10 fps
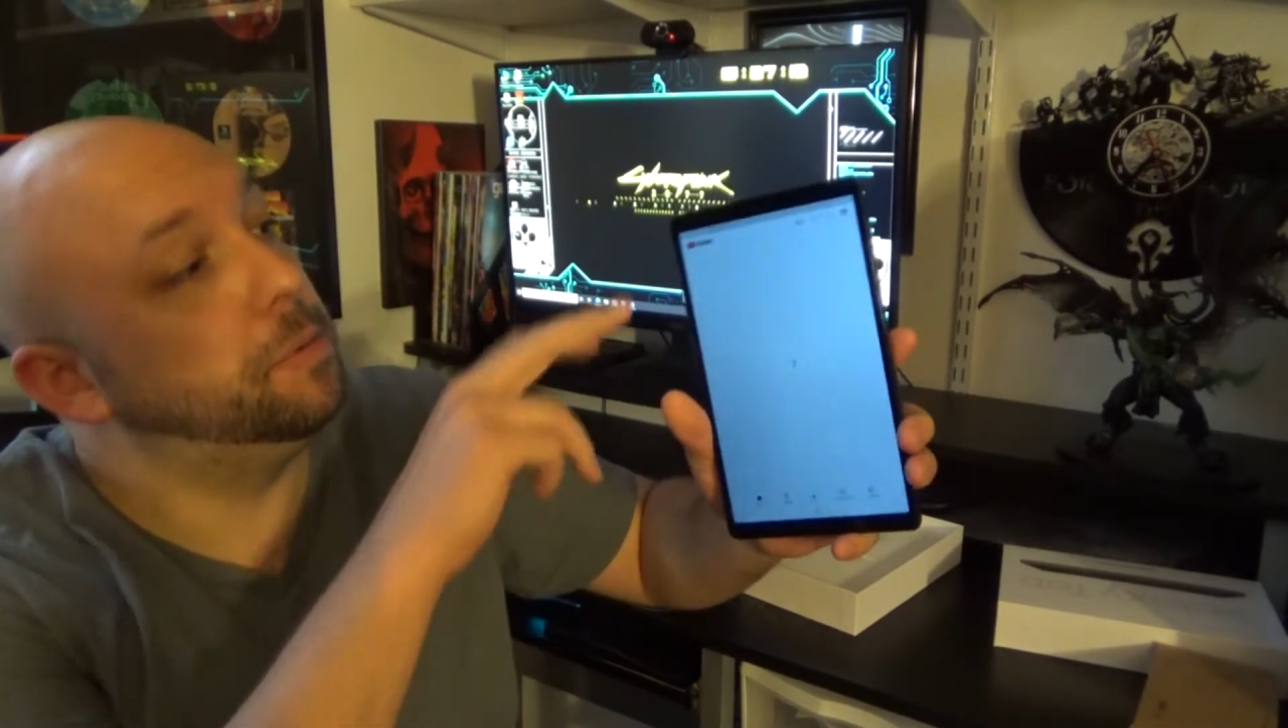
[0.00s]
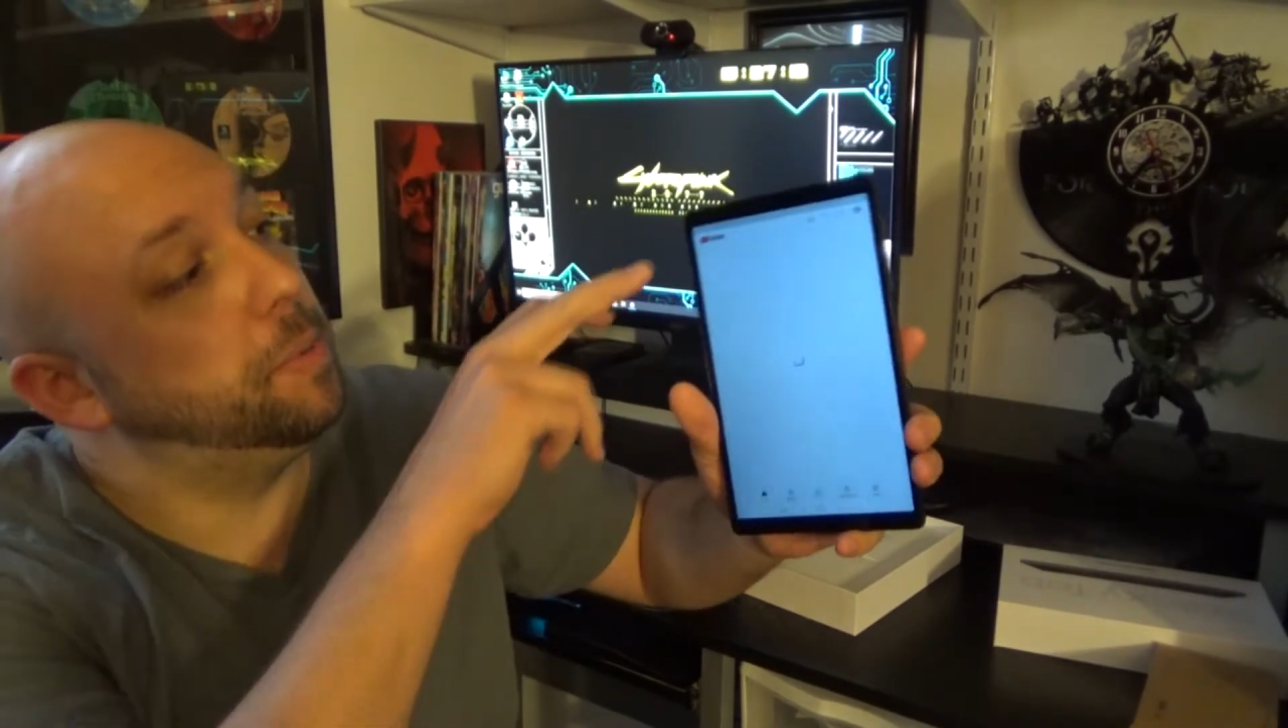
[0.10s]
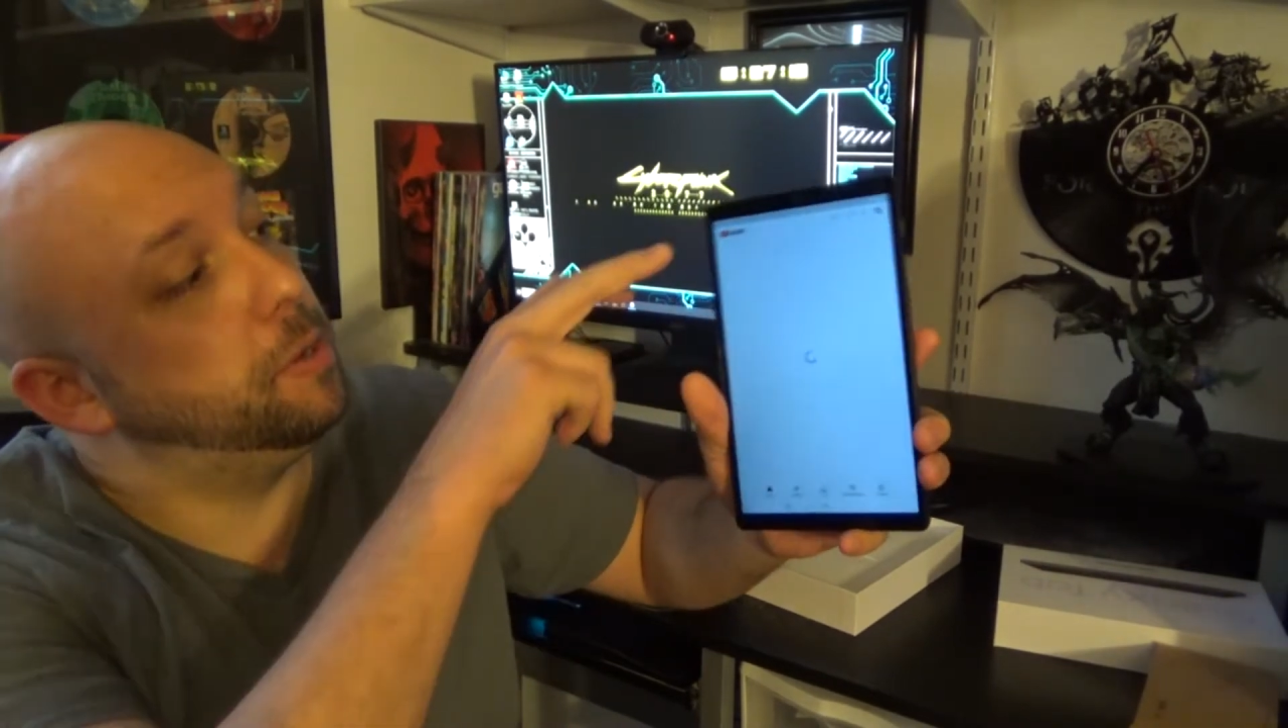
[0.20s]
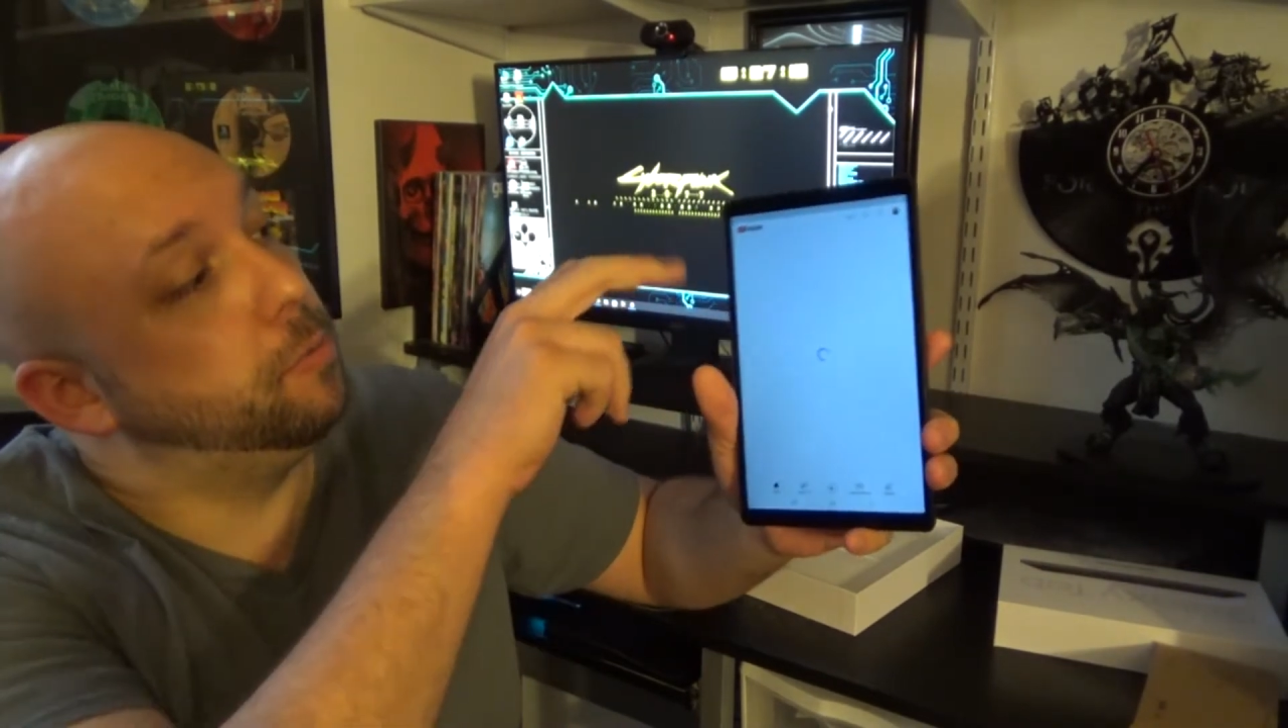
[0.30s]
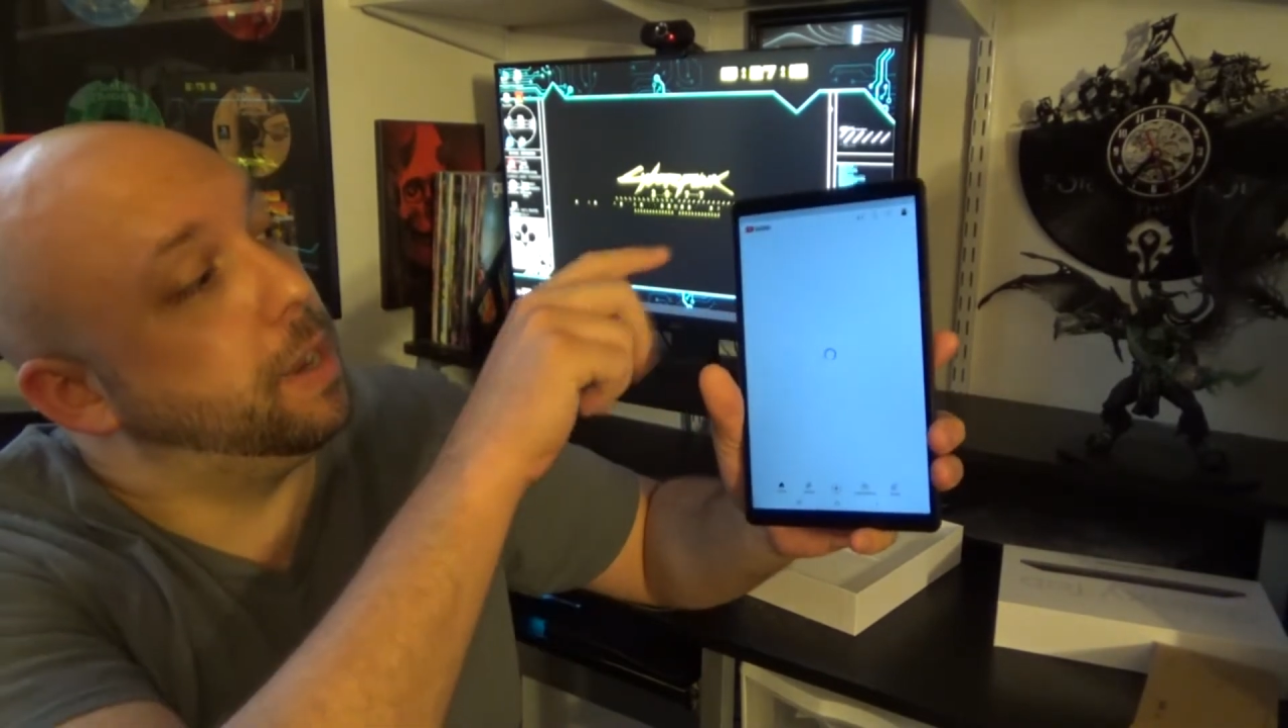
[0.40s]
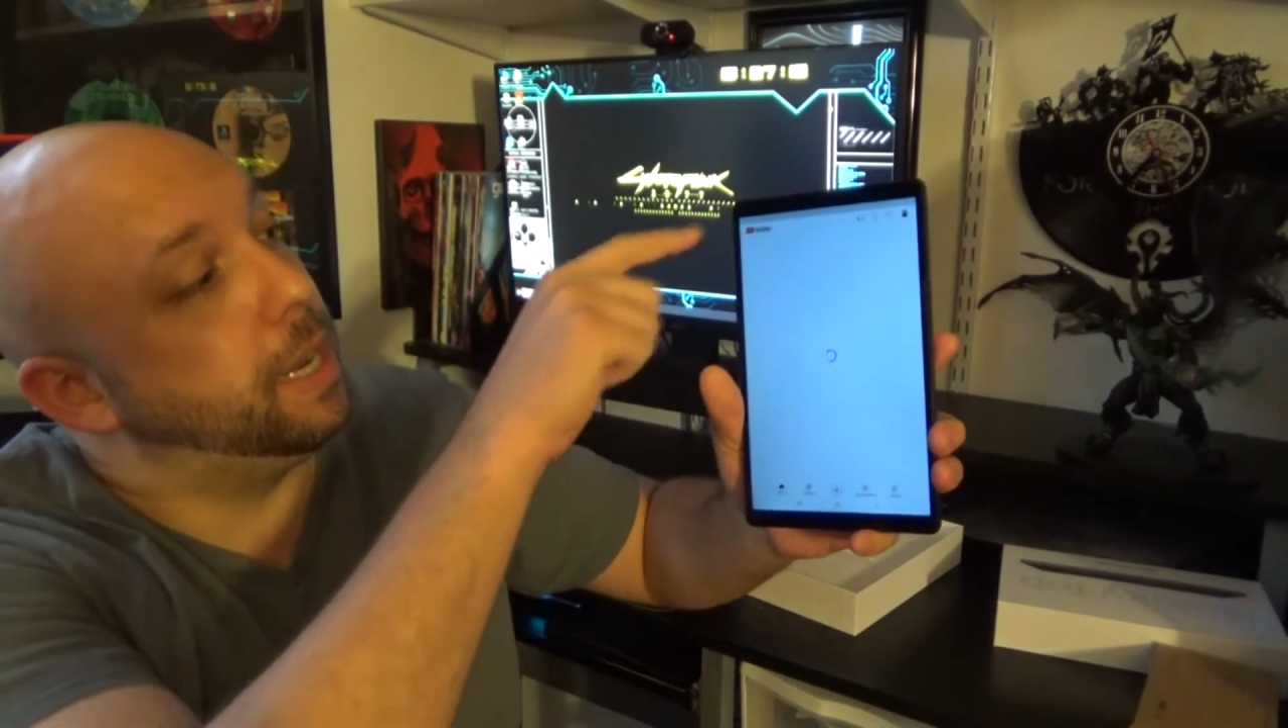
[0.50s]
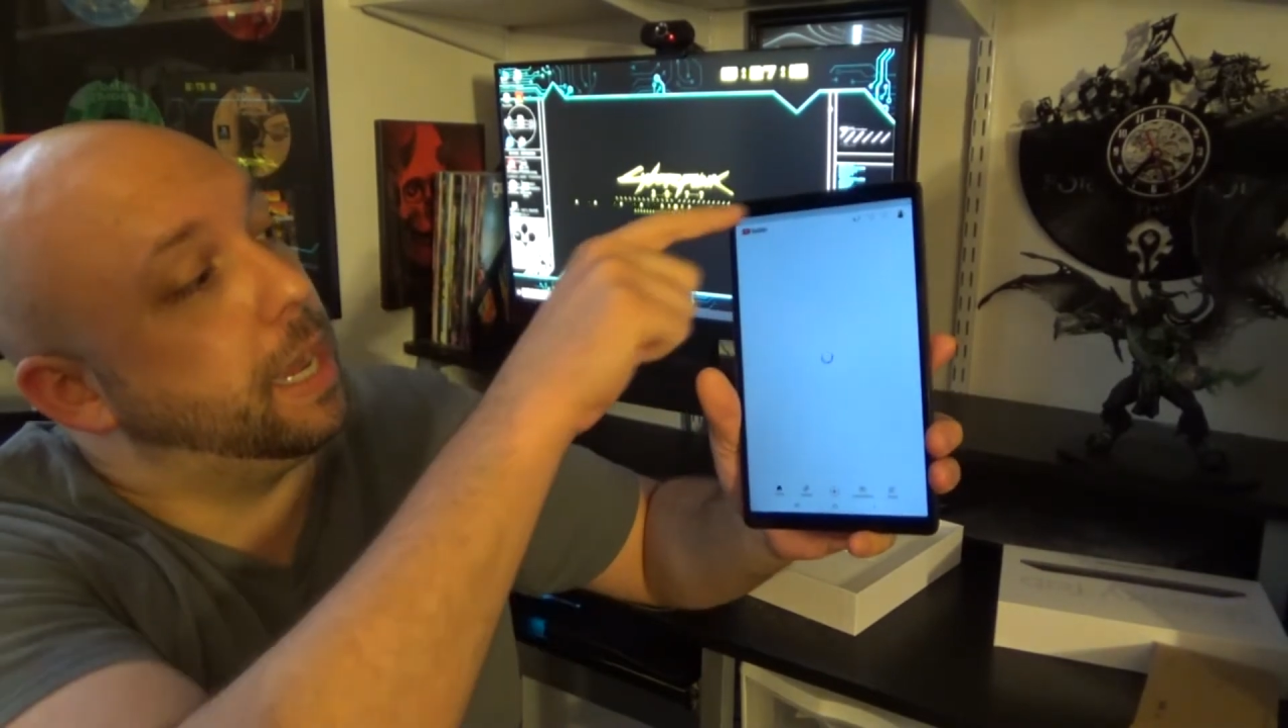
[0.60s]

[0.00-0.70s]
to be running